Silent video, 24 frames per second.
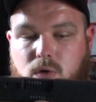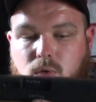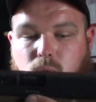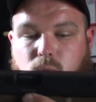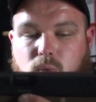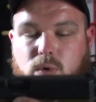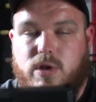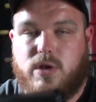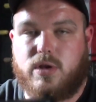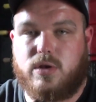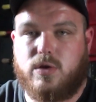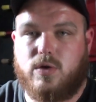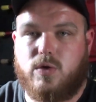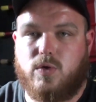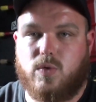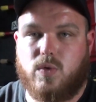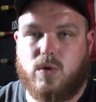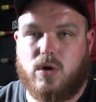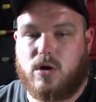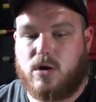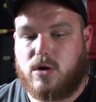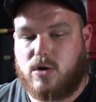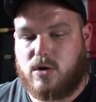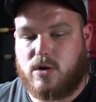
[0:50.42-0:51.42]
when you
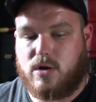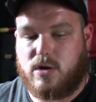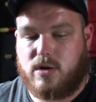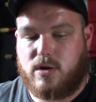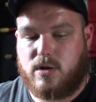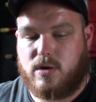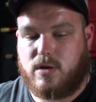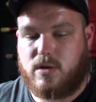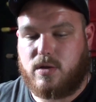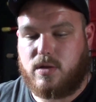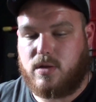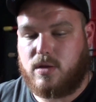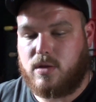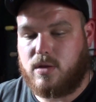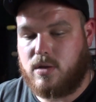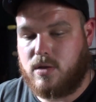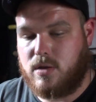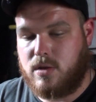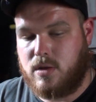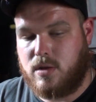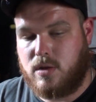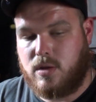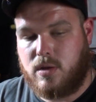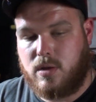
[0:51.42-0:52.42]
are
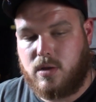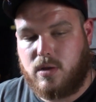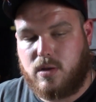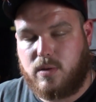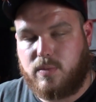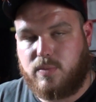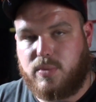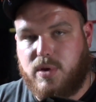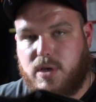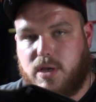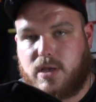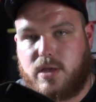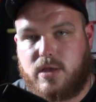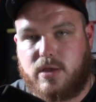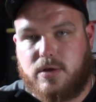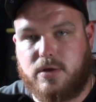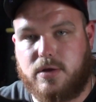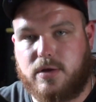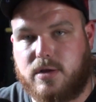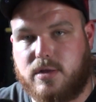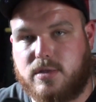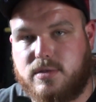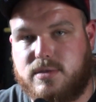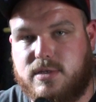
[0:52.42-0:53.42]
picking
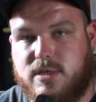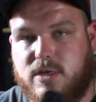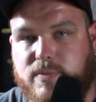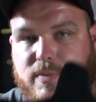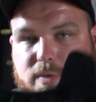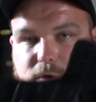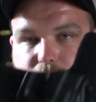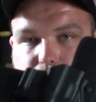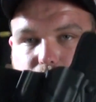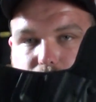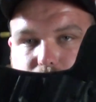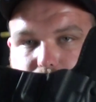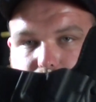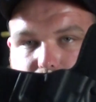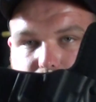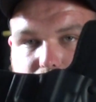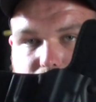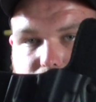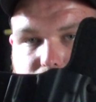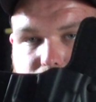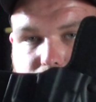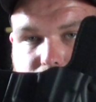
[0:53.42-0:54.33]
your concealment holster.